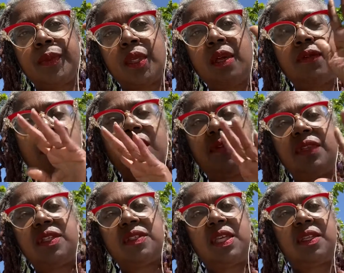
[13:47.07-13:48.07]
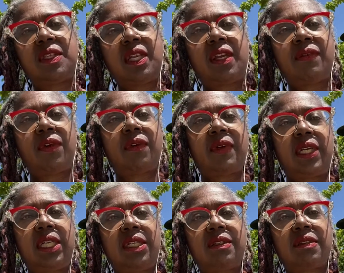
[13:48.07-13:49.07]
of all of these things that I've
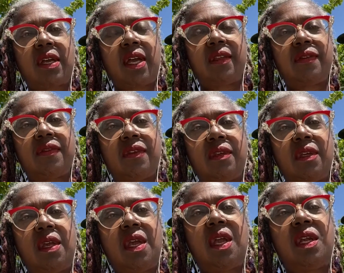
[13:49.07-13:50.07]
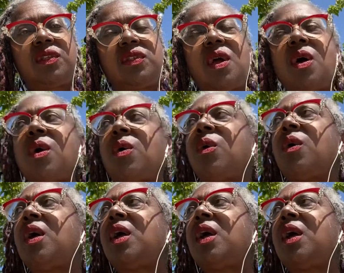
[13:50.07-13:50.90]
already discussed. So